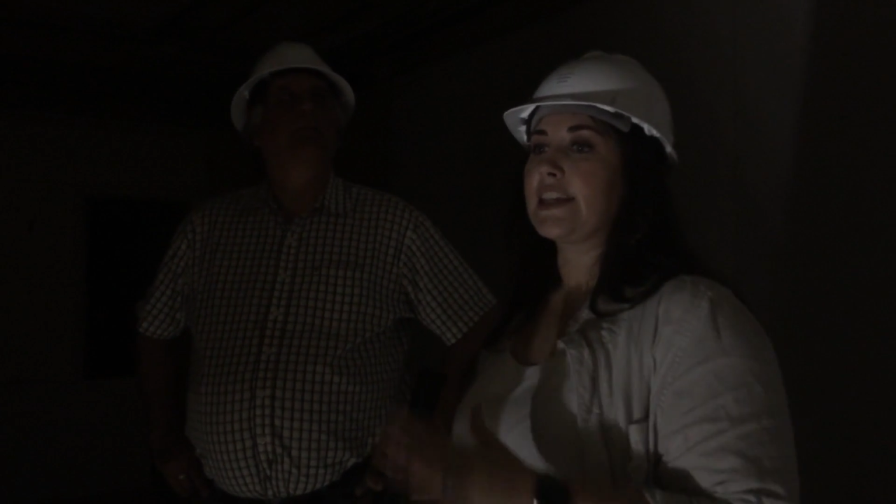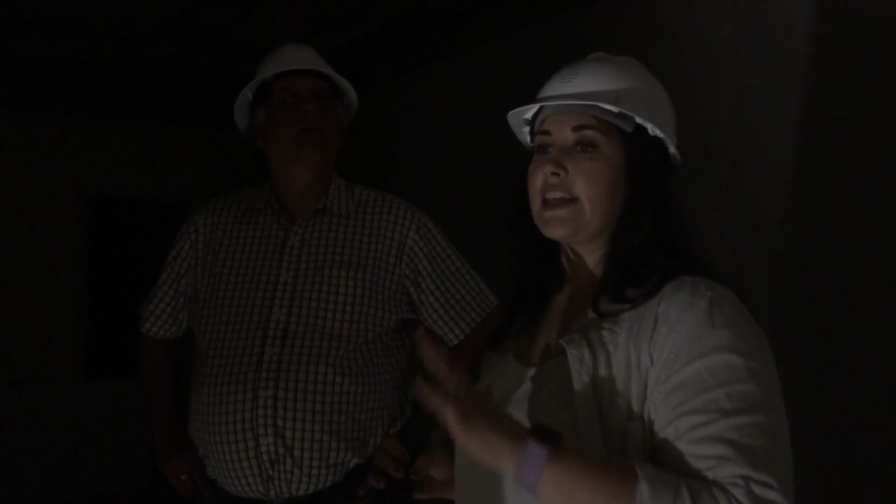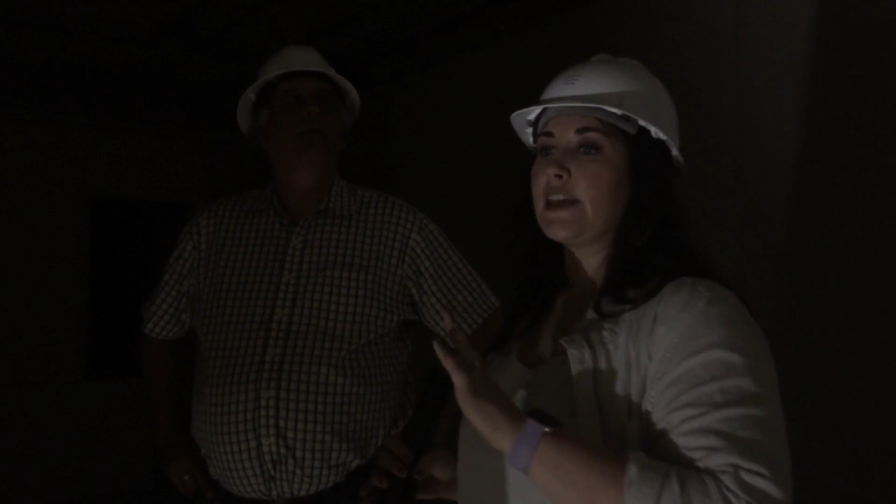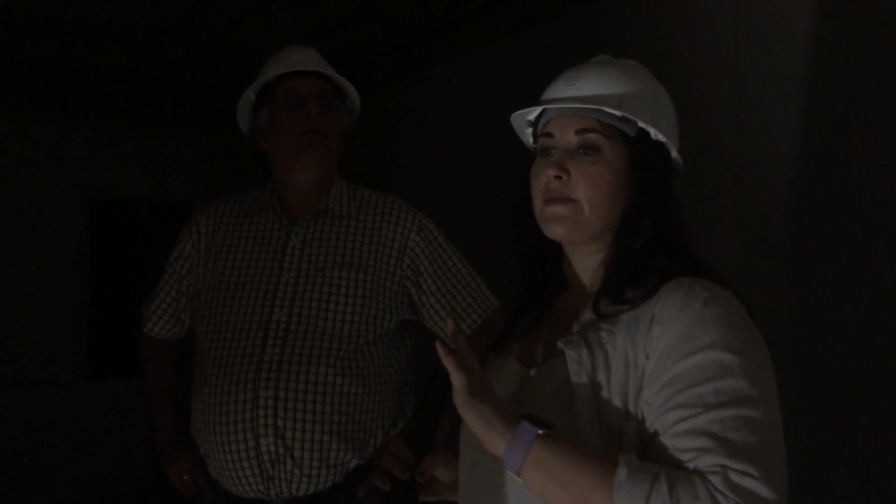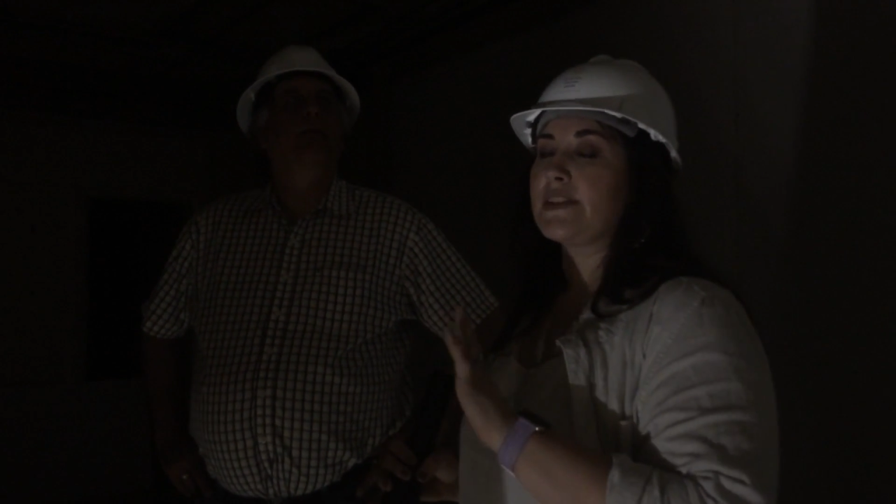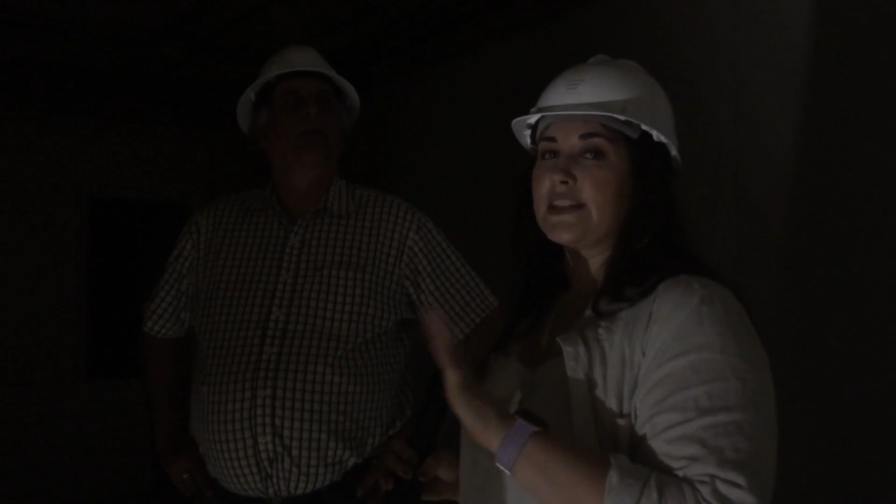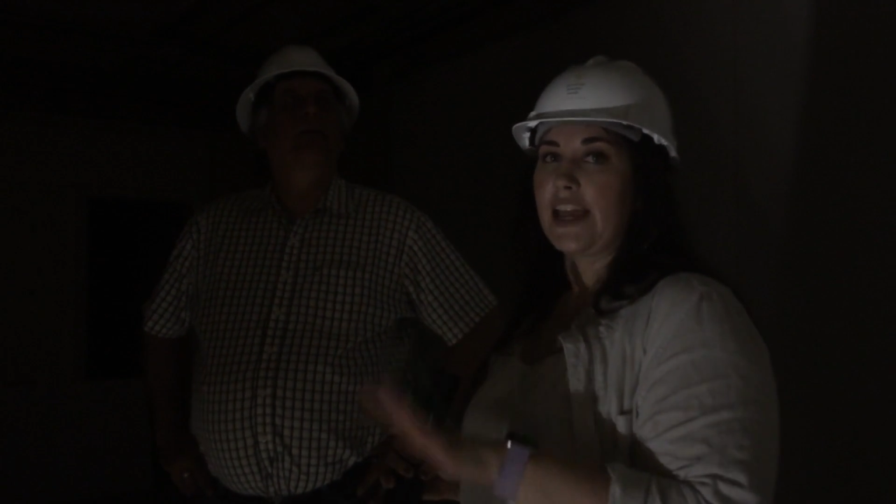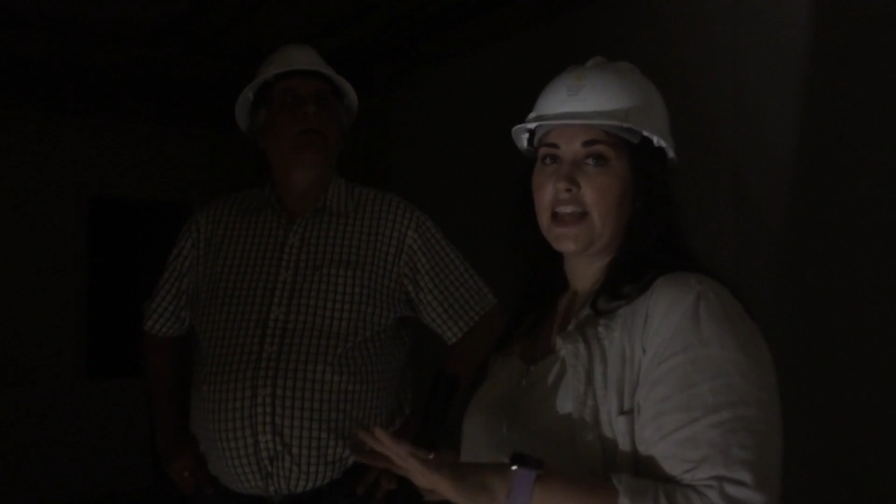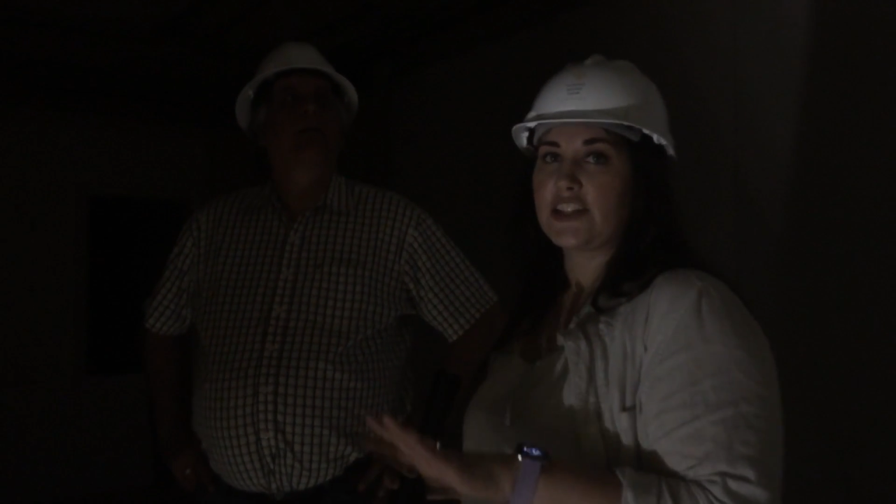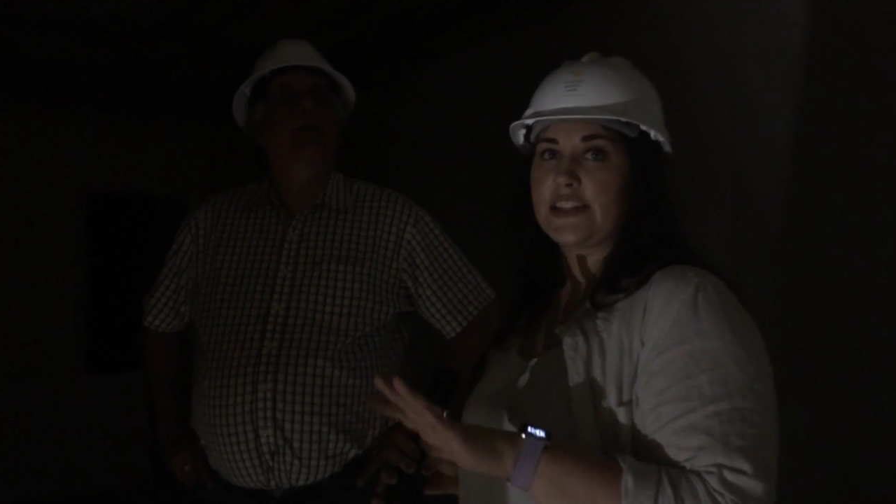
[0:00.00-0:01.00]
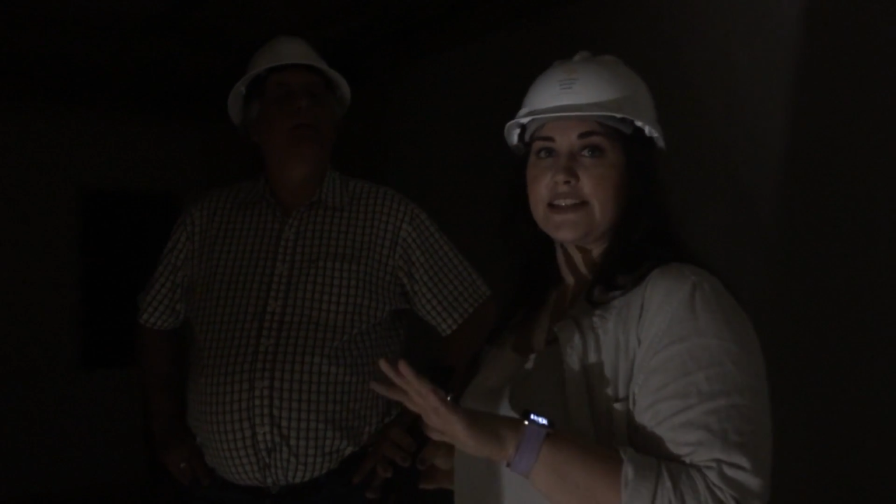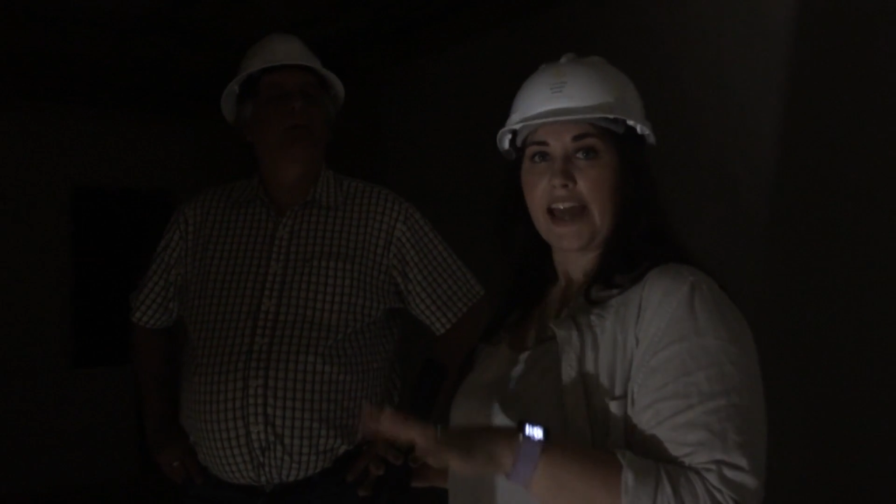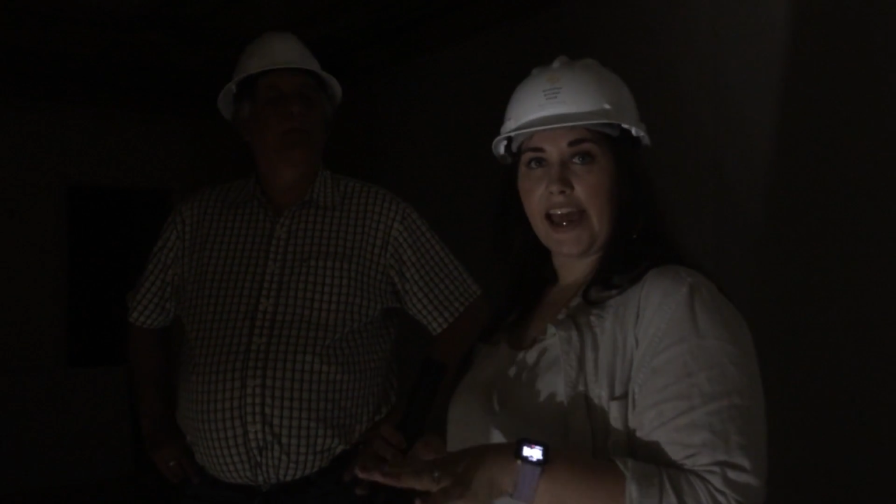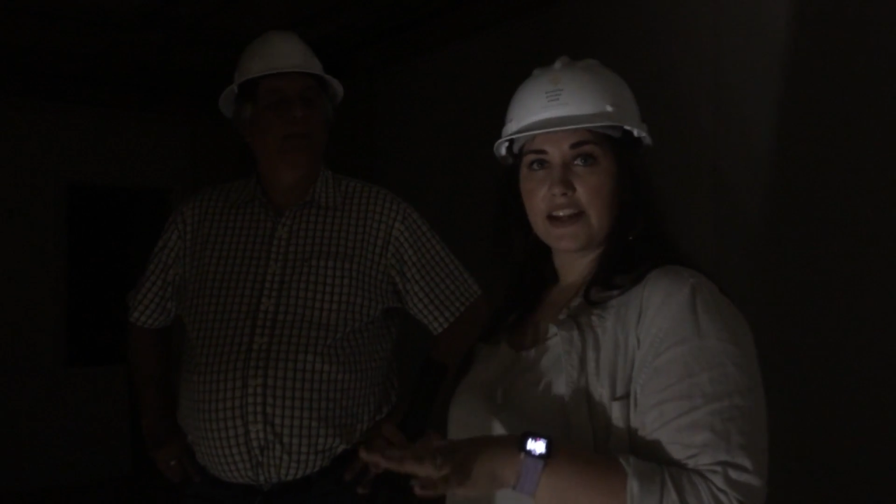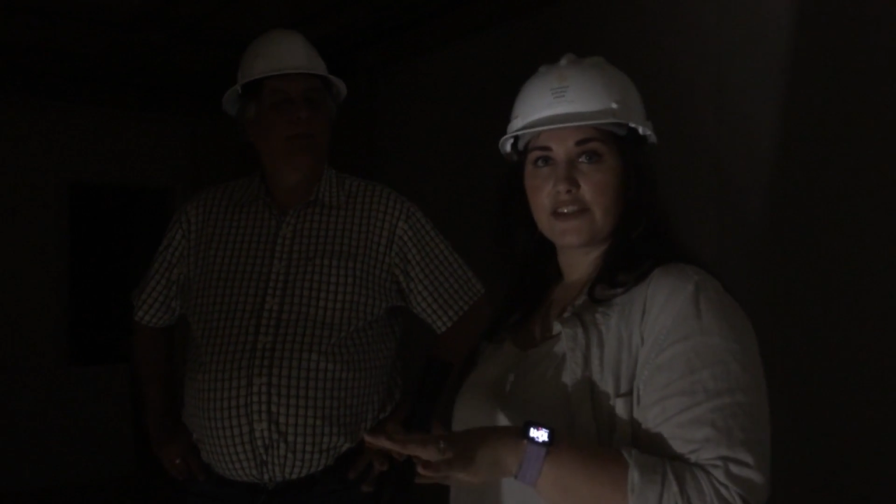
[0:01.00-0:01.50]
keep the stage
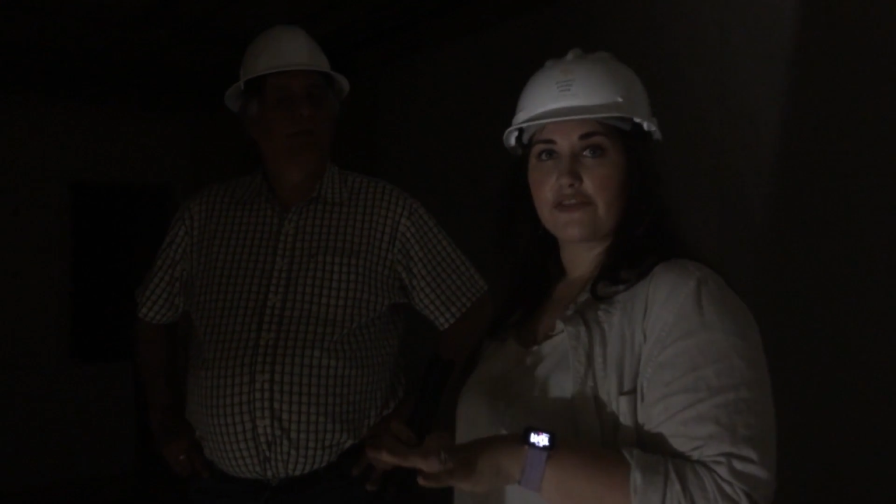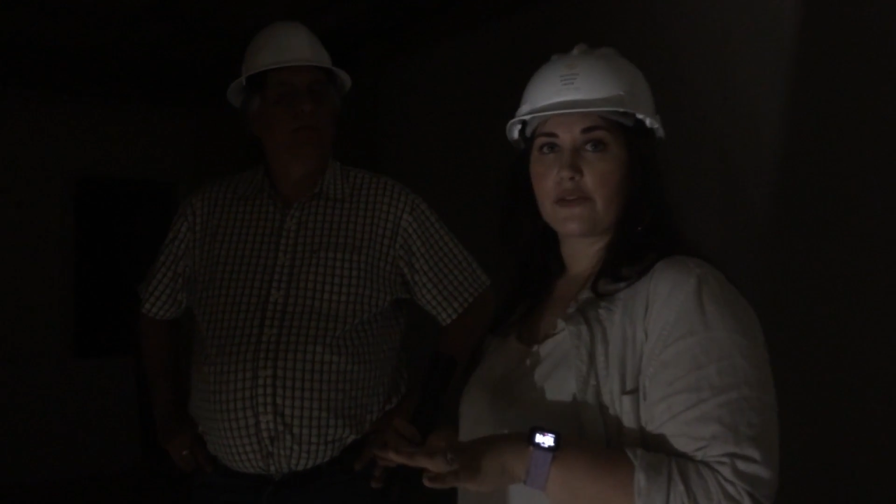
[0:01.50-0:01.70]
intact